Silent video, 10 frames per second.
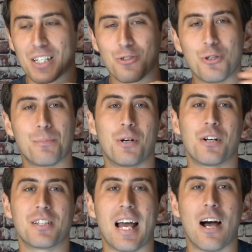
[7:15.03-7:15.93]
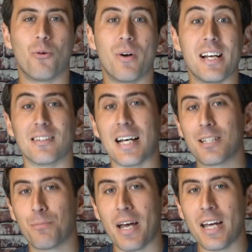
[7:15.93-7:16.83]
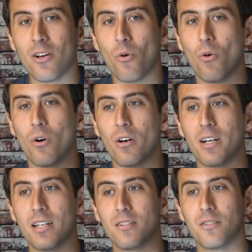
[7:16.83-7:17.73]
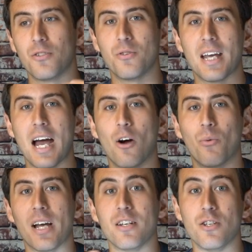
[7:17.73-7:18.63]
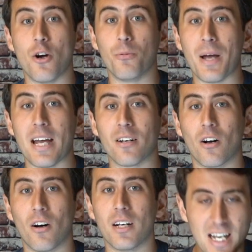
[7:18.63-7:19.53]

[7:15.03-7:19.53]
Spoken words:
do the perks outweigh less pay or do they outweigh no pay at all?